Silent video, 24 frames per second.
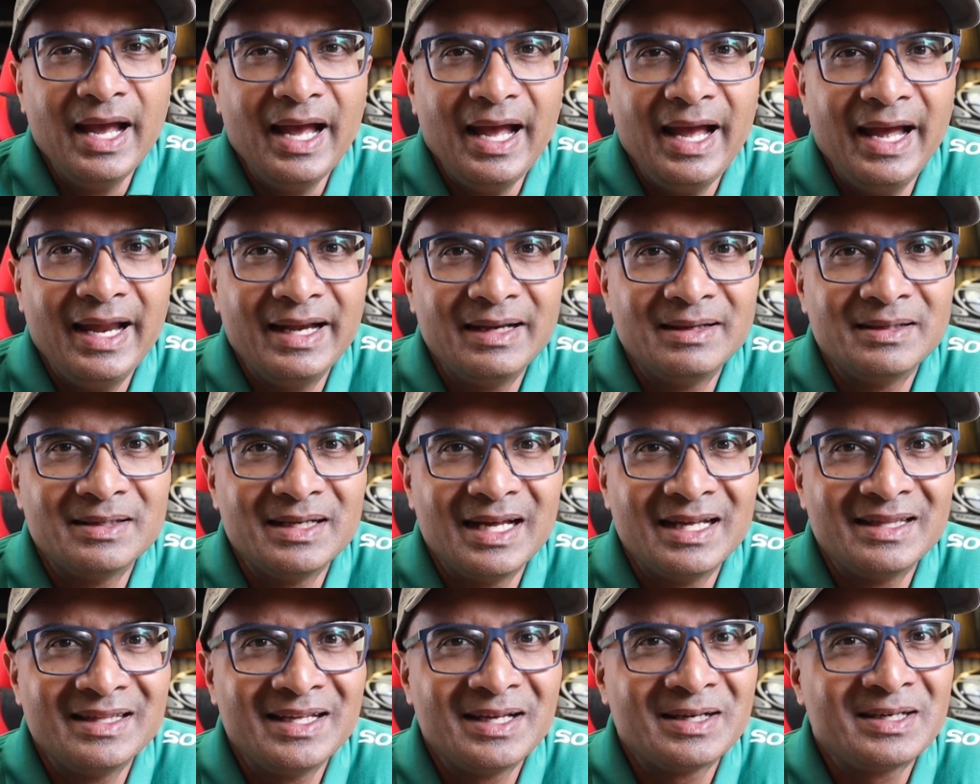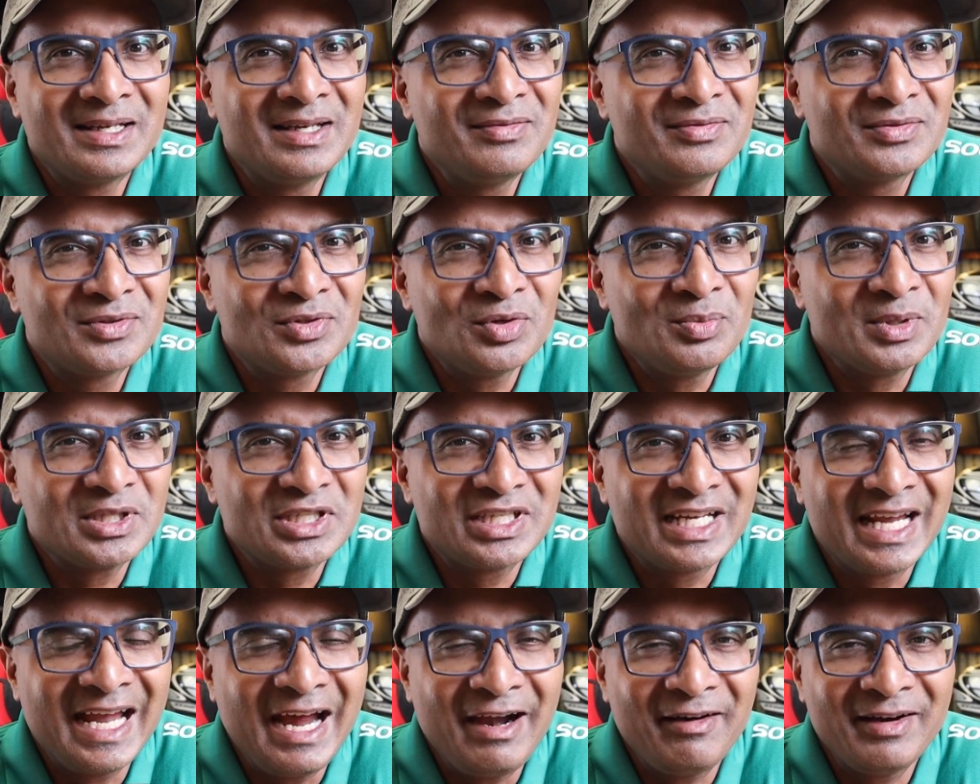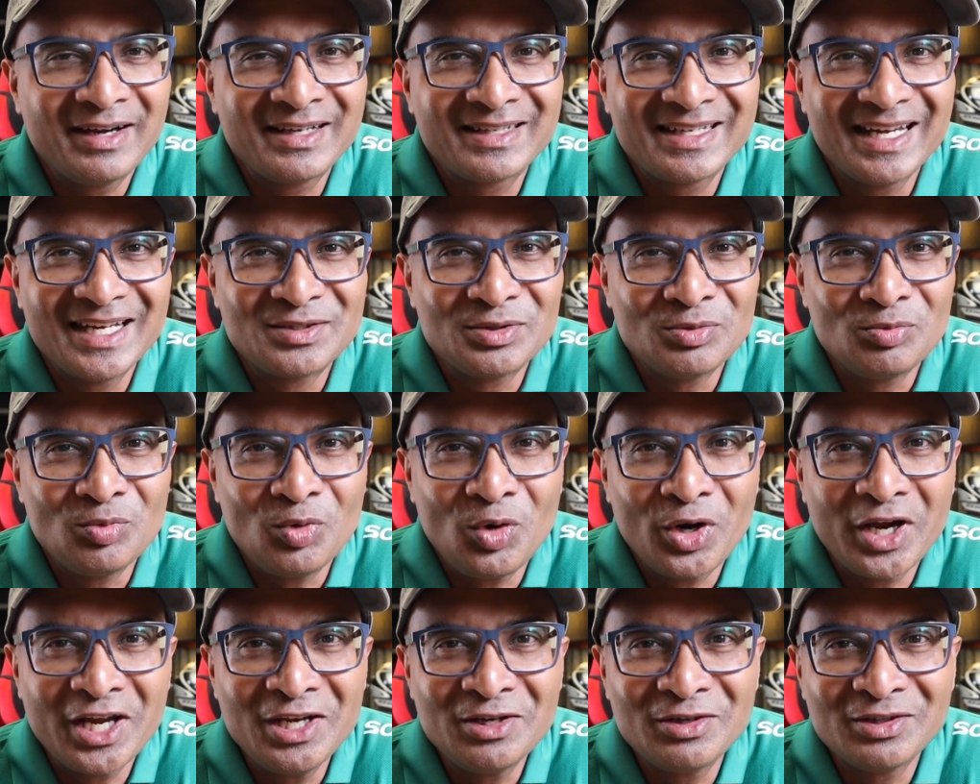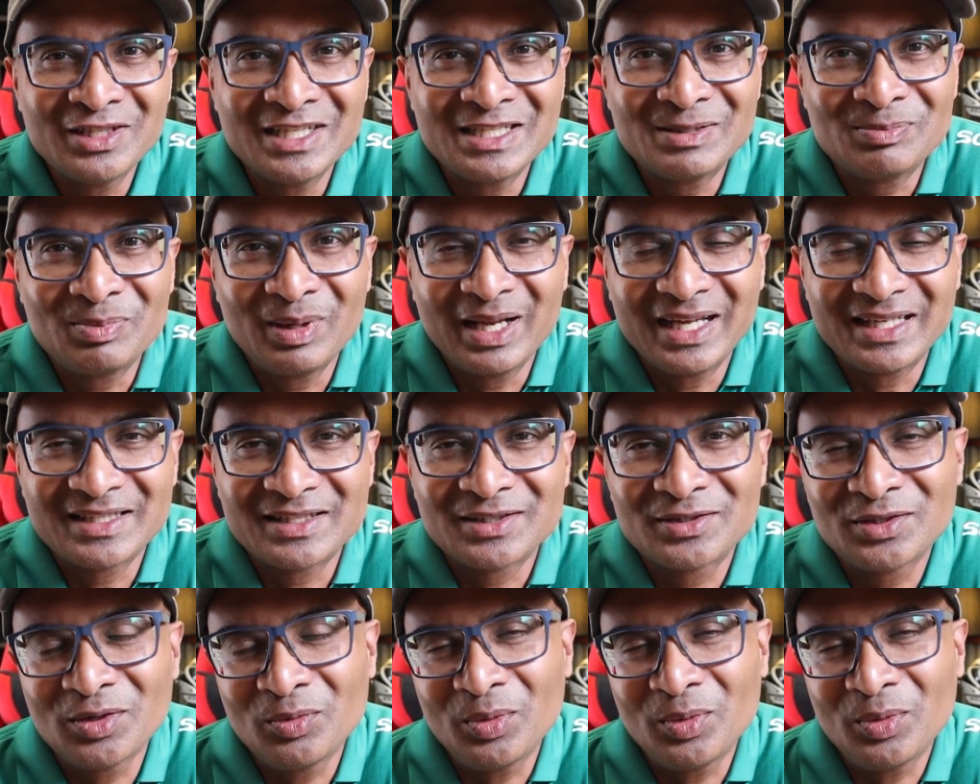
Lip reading: And they give so much character as you walk into these places.